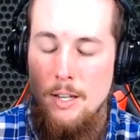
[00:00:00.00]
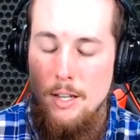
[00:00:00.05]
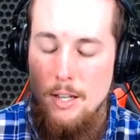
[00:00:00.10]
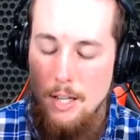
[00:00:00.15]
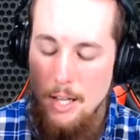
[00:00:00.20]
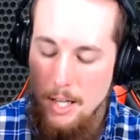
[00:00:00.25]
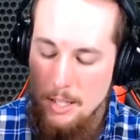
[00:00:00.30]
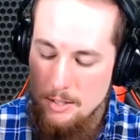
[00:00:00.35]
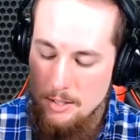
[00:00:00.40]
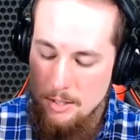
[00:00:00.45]

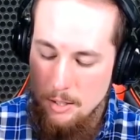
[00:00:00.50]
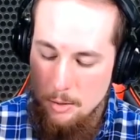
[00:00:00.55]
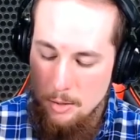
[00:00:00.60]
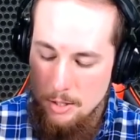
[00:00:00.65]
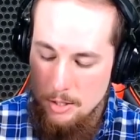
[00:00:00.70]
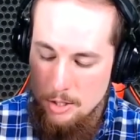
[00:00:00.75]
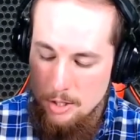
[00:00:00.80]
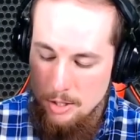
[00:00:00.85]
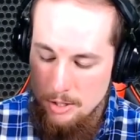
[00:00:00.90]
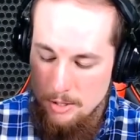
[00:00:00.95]
And so
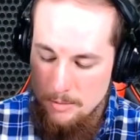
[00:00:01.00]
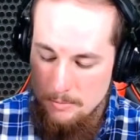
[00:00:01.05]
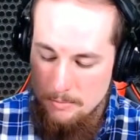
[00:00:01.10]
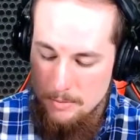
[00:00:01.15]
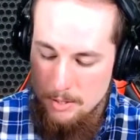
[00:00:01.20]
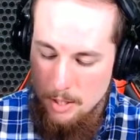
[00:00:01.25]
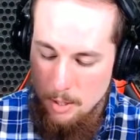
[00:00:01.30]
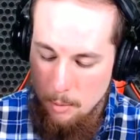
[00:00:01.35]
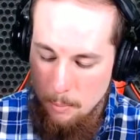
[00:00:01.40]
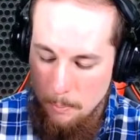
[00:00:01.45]
it's just
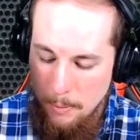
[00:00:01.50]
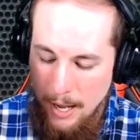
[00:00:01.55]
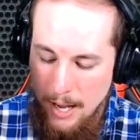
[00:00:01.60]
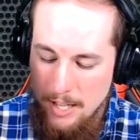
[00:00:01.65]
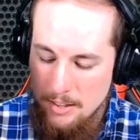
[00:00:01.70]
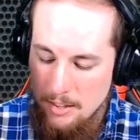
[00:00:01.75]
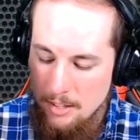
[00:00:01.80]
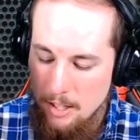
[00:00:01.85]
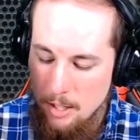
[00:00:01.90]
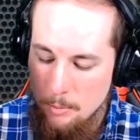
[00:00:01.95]
so
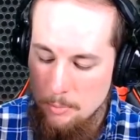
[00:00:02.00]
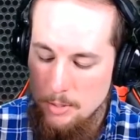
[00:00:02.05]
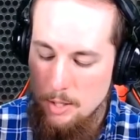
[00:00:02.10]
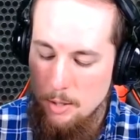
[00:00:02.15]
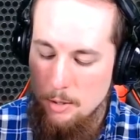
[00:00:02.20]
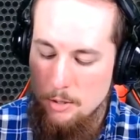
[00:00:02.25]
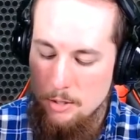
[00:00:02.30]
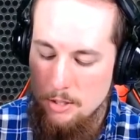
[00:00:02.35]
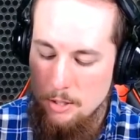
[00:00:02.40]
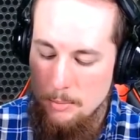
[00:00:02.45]
patently
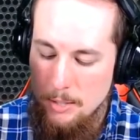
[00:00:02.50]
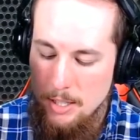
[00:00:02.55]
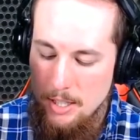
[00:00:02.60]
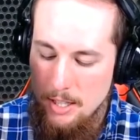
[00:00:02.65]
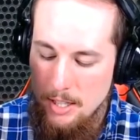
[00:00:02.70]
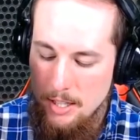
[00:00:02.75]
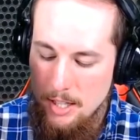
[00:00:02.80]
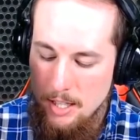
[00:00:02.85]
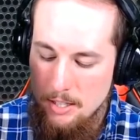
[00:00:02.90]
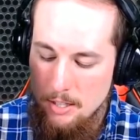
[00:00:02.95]
absurd to me
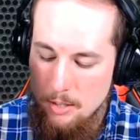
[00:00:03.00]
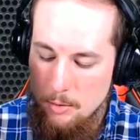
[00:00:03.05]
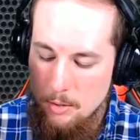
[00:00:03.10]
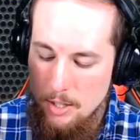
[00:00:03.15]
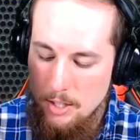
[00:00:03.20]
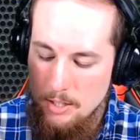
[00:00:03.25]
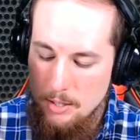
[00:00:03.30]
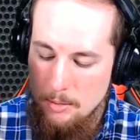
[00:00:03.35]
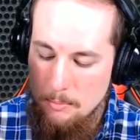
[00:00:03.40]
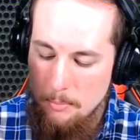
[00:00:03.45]
that they do
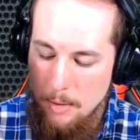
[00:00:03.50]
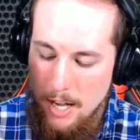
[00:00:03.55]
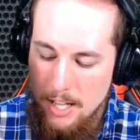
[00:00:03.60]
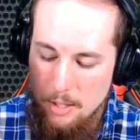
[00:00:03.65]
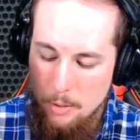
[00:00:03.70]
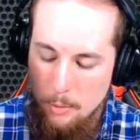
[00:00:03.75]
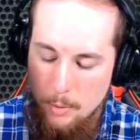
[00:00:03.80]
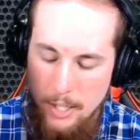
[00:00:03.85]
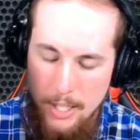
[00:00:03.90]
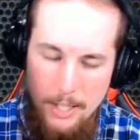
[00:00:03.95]
this. And by
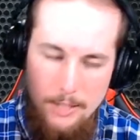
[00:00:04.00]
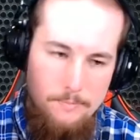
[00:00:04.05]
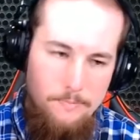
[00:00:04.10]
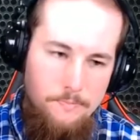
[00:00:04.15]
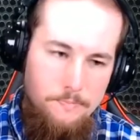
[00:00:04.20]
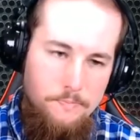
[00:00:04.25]
the way,